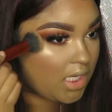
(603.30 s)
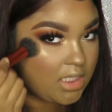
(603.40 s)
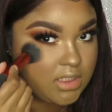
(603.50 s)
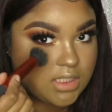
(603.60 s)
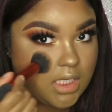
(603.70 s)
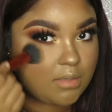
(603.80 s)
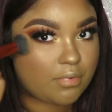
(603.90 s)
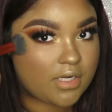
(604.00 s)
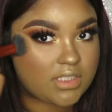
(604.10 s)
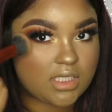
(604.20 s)
and just kind of
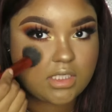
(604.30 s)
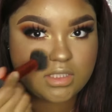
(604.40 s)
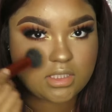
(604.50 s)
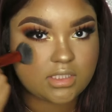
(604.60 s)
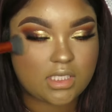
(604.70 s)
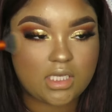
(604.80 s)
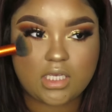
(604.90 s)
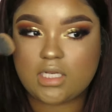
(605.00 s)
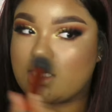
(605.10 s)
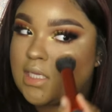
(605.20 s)
press that into the
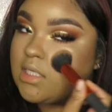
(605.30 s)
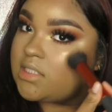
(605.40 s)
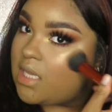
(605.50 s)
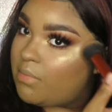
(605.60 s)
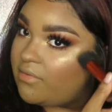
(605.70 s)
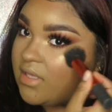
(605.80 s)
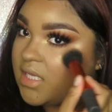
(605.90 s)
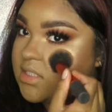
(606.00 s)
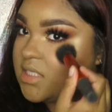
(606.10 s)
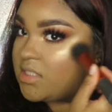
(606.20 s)
skin and kind of tap out the
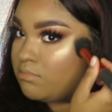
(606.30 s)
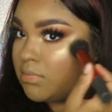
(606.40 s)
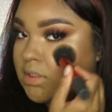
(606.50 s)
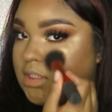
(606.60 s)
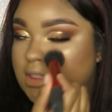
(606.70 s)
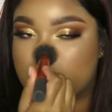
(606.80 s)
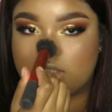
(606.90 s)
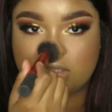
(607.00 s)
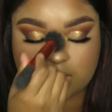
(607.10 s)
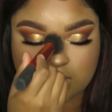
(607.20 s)
excess and blend it
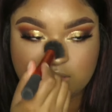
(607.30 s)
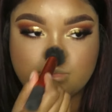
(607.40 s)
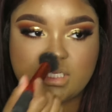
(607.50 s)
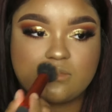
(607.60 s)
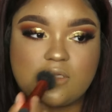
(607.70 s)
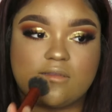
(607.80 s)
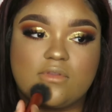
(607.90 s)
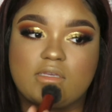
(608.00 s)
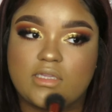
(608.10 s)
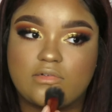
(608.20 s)
in, because sometimes it can
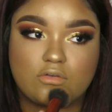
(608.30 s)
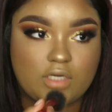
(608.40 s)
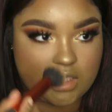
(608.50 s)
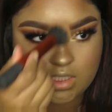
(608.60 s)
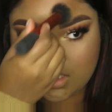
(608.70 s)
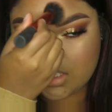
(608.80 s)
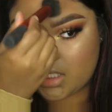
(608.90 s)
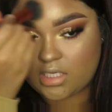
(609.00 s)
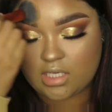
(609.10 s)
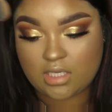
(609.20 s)
look a little
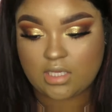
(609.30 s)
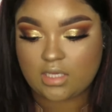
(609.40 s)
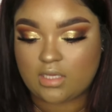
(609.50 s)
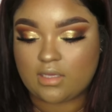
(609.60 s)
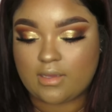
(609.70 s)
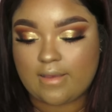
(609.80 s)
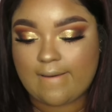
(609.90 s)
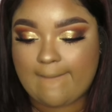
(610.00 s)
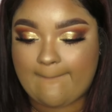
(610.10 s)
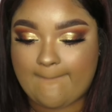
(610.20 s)
cray.
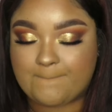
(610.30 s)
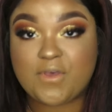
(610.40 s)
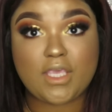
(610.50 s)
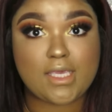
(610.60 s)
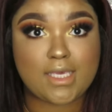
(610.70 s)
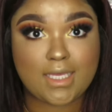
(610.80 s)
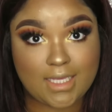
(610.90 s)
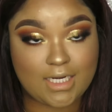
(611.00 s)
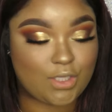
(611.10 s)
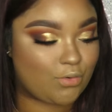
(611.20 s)
But yeah,
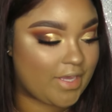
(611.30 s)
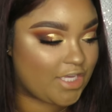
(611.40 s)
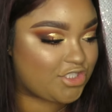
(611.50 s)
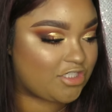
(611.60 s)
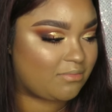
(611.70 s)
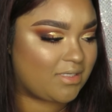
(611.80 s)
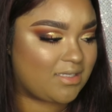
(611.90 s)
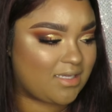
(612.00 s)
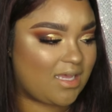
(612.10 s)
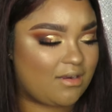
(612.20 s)
and a little extra,
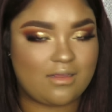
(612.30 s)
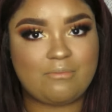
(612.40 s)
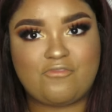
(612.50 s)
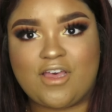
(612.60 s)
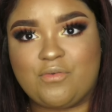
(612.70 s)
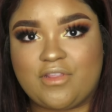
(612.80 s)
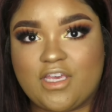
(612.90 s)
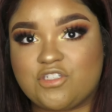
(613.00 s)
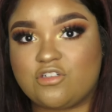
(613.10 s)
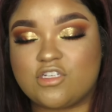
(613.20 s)
but I'm fine with
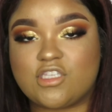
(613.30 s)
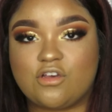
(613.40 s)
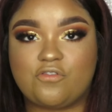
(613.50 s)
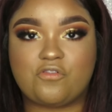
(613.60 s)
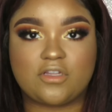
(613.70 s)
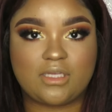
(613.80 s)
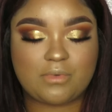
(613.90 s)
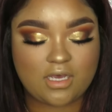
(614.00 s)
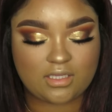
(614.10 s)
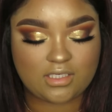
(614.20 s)
extra. So for lip
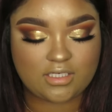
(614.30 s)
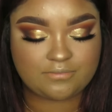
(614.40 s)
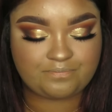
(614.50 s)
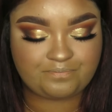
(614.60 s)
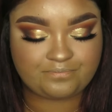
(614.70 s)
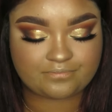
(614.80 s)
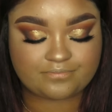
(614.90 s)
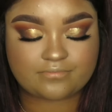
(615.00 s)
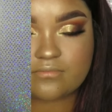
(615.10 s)
color for